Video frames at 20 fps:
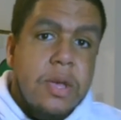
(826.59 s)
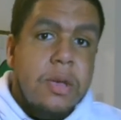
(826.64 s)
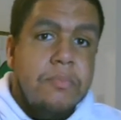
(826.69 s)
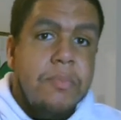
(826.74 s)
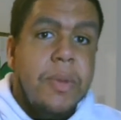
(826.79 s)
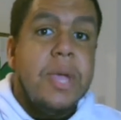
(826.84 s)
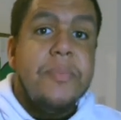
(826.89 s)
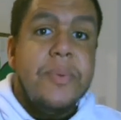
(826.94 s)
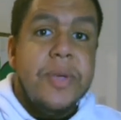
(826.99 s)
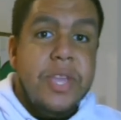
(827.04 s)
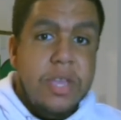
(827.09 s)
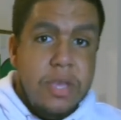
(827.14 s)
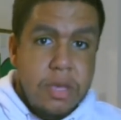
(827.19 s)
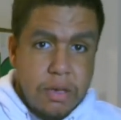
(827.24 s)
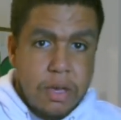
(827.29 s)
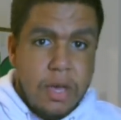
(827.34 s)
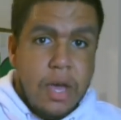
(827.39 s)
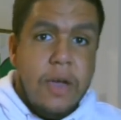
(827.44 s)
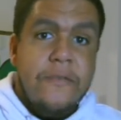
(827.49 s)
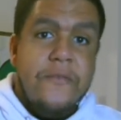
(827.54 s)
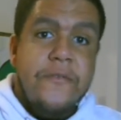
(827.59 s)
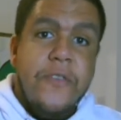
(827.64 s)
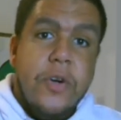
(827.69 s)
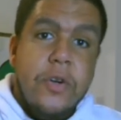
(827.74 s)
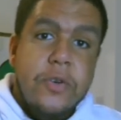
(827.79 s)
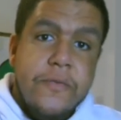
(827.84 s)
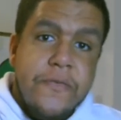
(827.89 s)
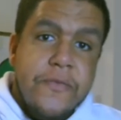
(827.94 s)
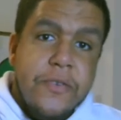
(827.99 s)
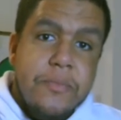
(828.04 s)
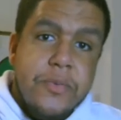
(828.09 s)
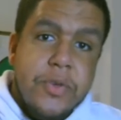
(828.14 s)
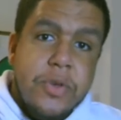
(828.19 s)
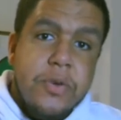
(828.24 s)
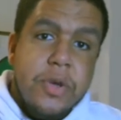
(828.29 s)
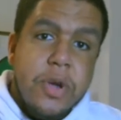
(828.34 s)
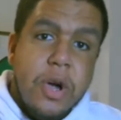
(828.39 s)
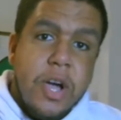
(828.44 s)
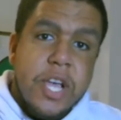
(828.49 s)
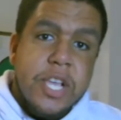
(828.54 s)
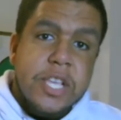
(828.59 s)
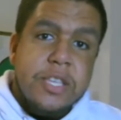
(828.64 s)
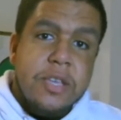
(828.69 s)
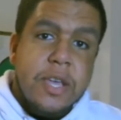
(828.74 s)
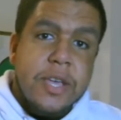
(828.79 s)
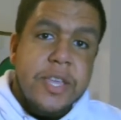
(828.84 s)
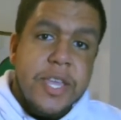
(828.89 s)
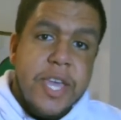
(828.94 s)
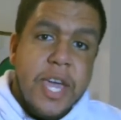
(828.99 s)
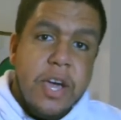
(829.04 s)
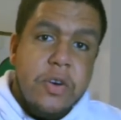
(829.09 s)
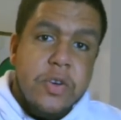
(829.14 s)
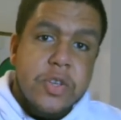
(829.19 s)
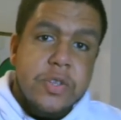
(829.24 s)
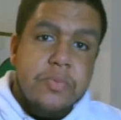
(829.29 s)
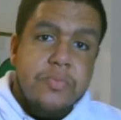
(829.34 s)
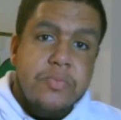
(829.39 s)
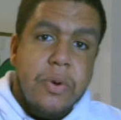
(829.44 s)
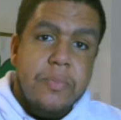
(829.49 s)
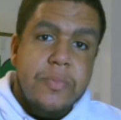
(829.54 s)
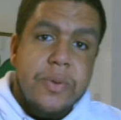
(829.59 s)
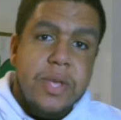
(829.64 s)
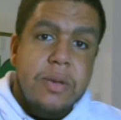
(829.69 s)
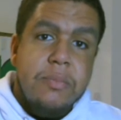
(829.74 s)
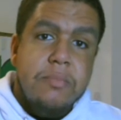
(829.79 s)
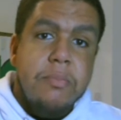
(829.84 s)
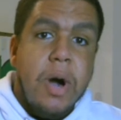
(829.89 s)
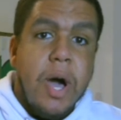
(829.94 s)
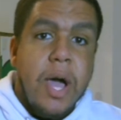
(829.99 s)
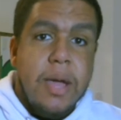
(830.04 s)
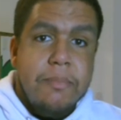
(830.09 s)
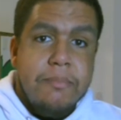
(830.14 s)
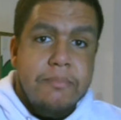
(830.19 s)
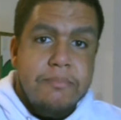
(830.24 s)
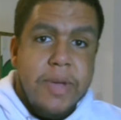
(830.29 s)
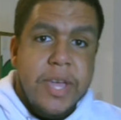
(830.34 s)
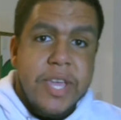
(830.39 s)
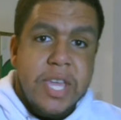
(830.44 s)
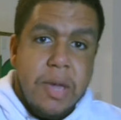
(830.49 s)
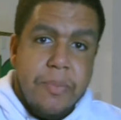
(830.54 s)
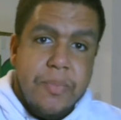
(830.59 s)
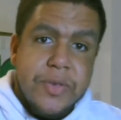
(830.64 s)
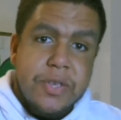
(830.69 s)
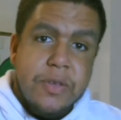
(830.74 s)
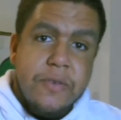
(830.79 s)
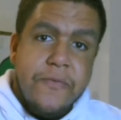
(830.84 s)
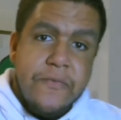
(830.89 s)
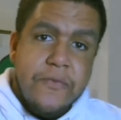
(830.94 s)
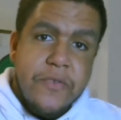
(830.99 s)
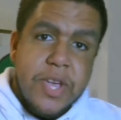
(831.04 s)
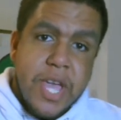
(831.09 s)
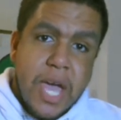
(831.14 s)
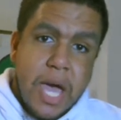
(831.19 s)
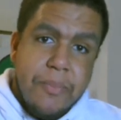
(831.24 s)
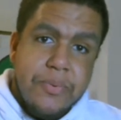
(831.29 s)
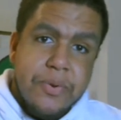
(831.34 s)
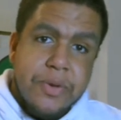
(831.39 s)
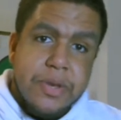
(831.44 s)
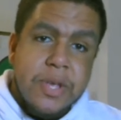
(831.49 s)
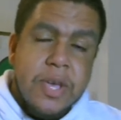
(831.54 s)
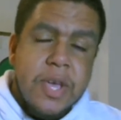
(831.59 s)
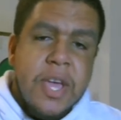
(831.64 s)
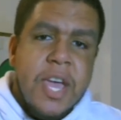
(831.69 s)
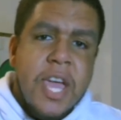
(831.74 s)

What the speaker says: Maybe a vote from you guys and girls probably might make episode 3 happen.